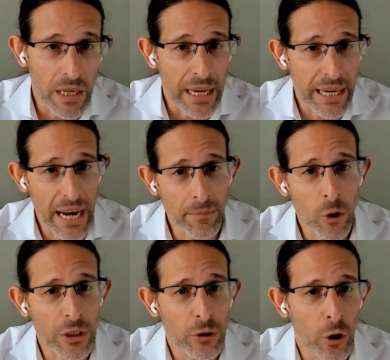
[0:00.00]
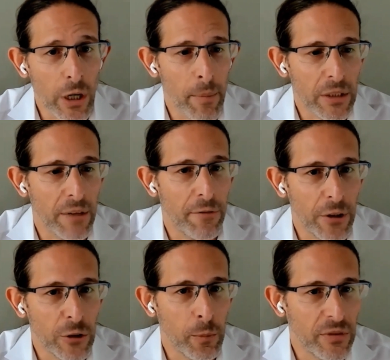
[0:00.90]
And I'm going to talk about a
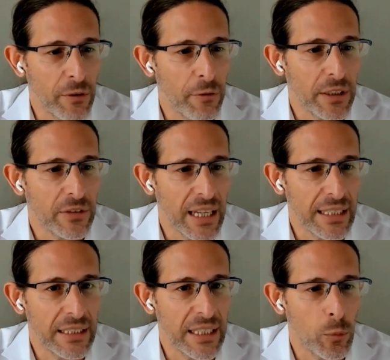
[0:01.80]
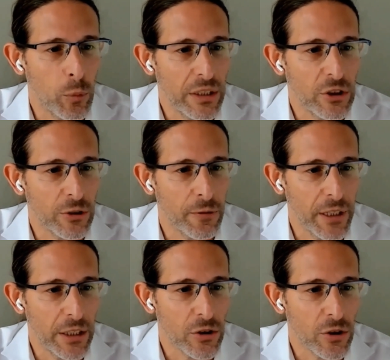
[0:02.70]
very specific study that we just
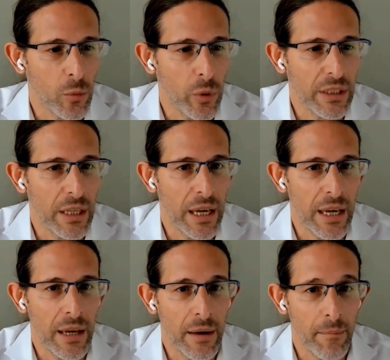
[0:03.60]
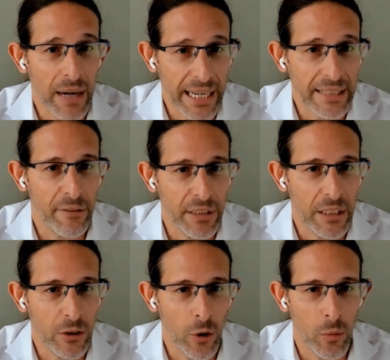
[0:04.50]
finished with the Magen David
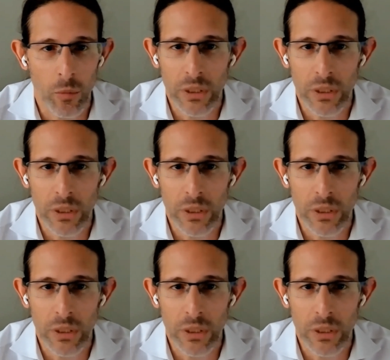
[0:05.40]
Adom,